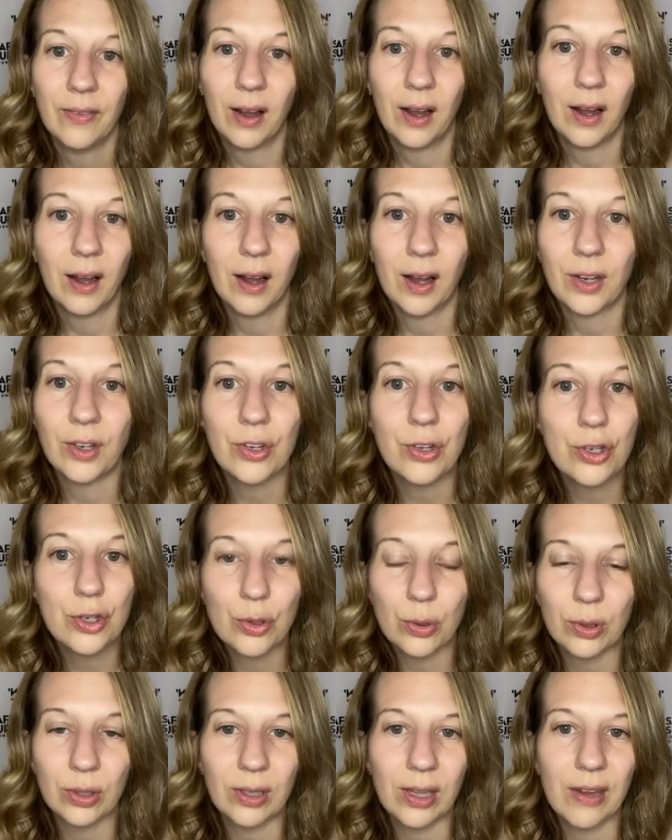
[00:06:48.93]

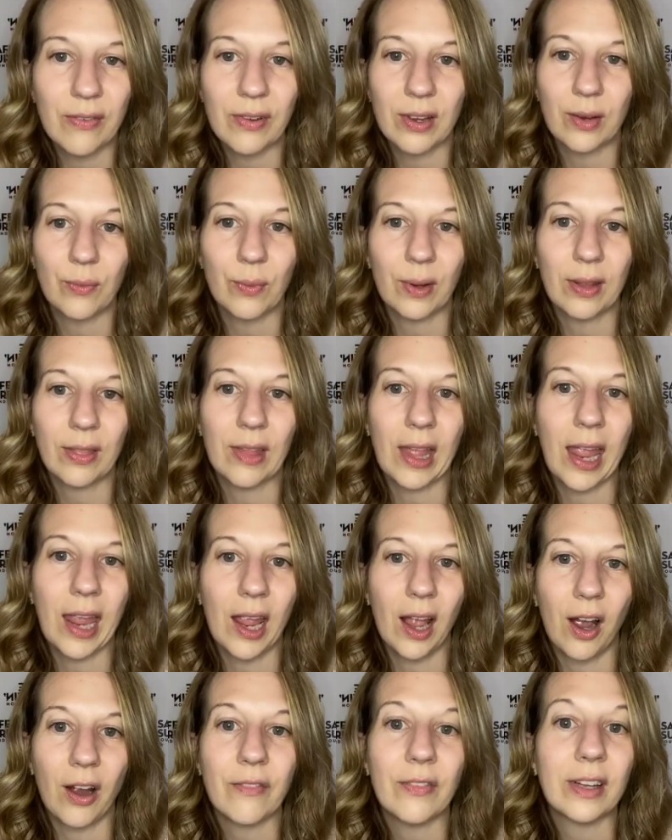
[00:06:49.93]
unusual even when
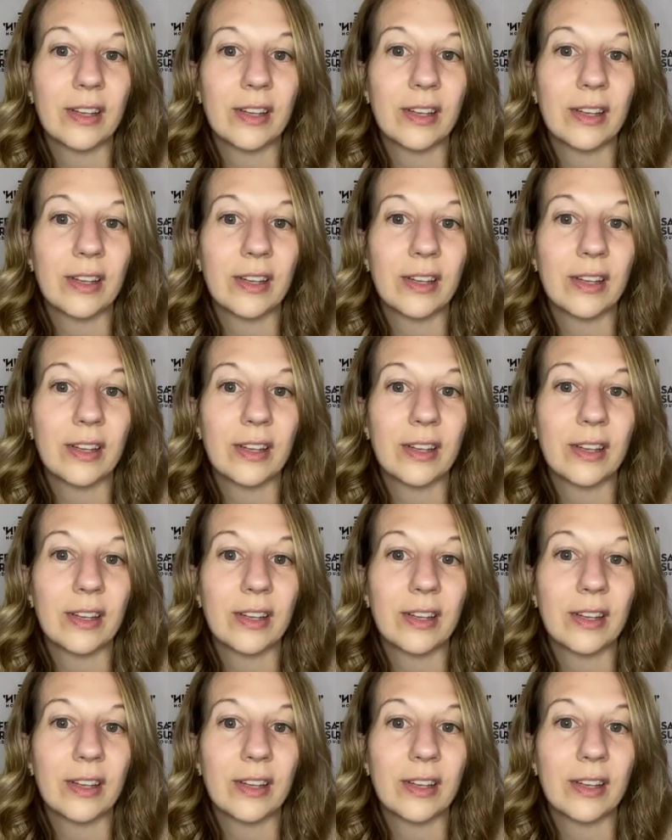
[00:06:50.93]
they are